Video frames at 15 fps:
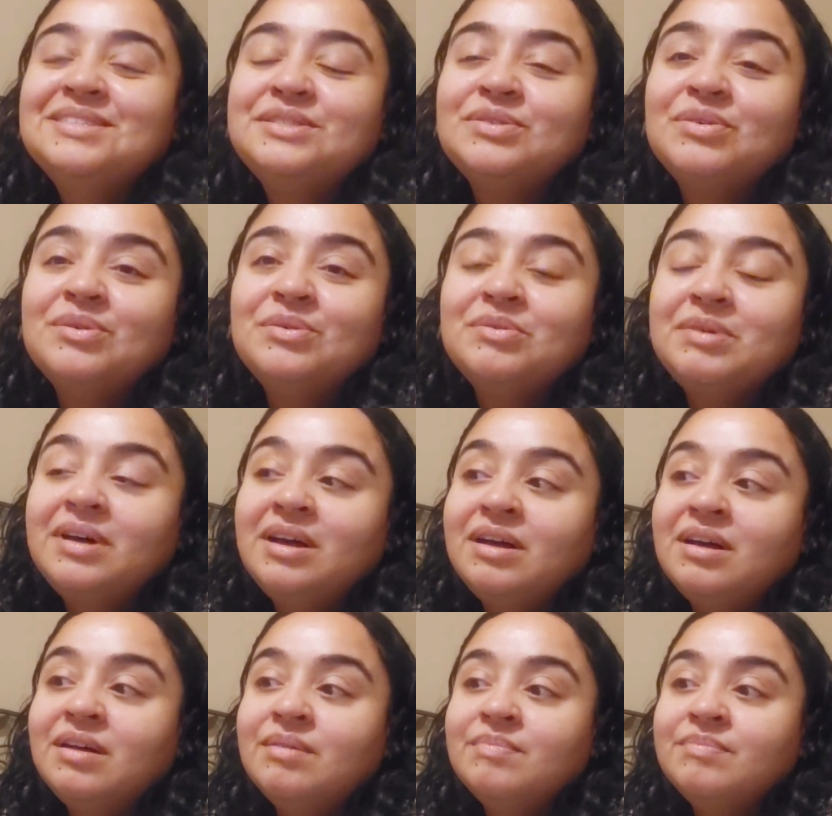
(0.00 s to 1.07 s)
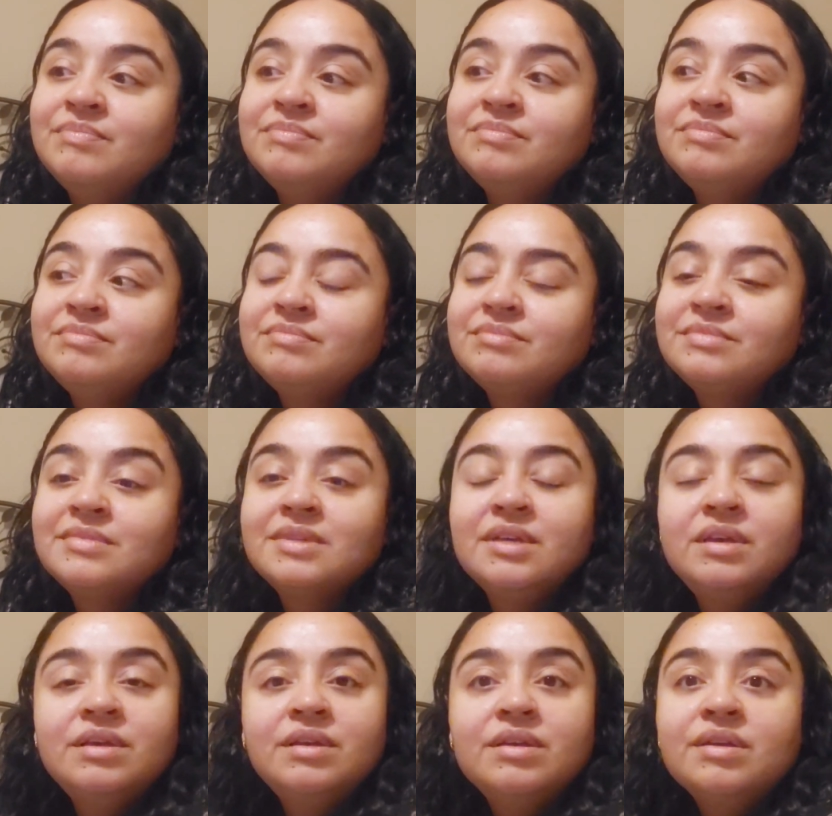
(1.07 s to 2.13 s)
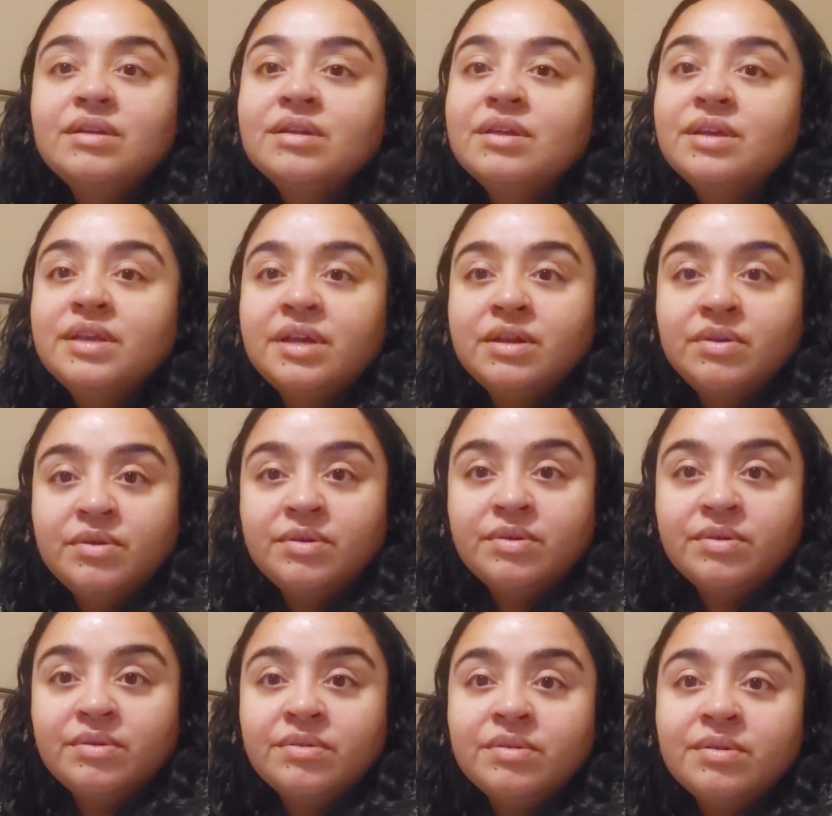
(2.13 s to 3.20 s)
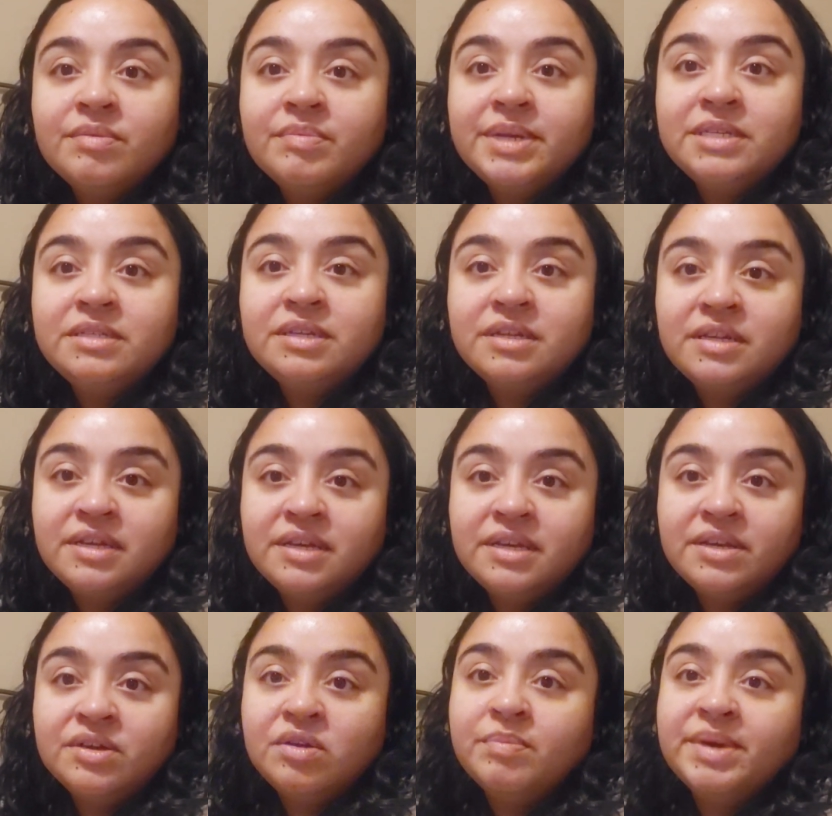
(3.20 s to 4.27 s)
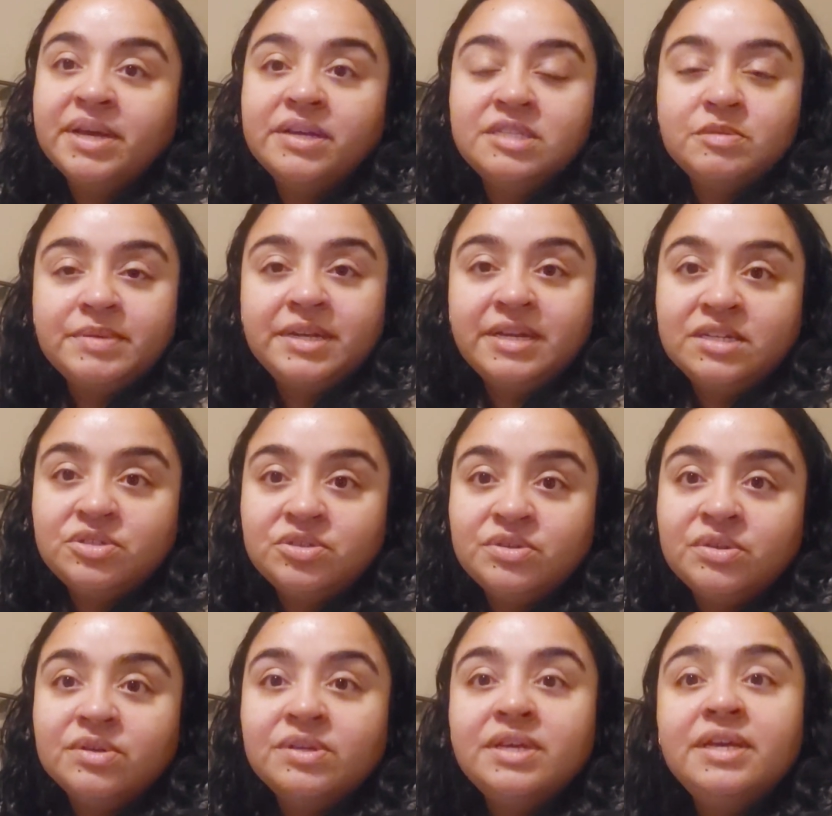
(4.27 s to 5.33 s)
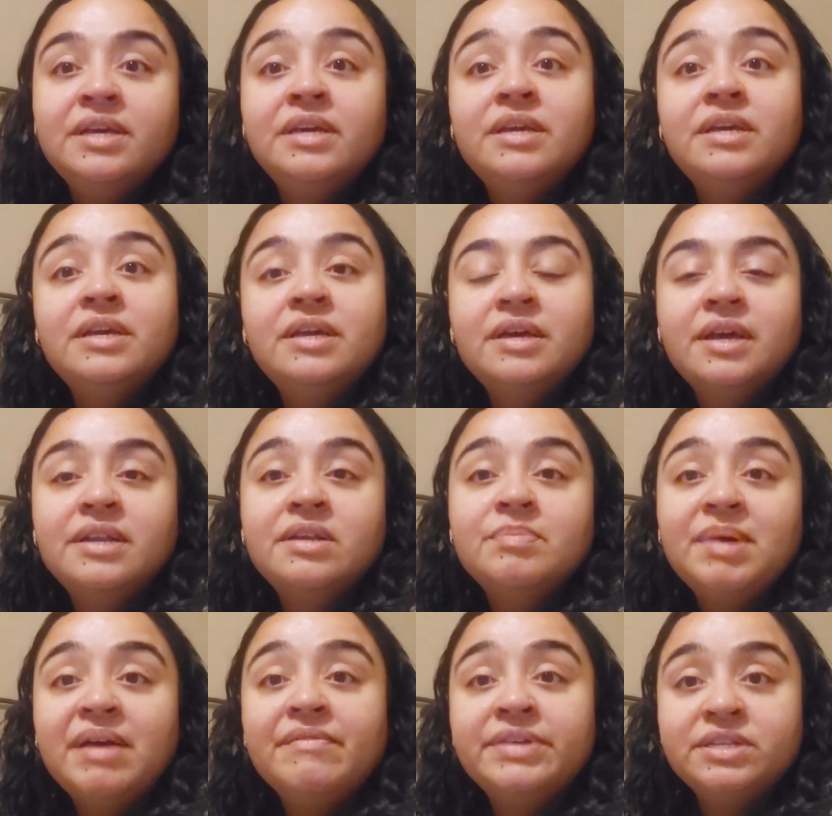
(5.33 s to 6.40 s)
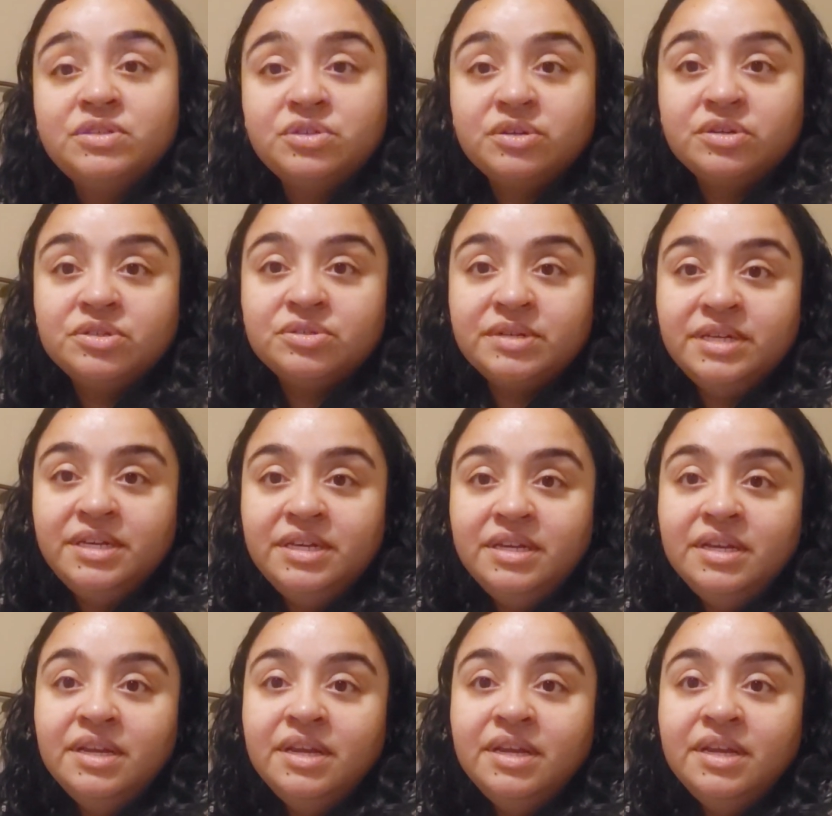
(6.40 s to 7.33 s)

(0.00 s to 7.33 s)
so um you know basically you know my husband angel he ended up having surgery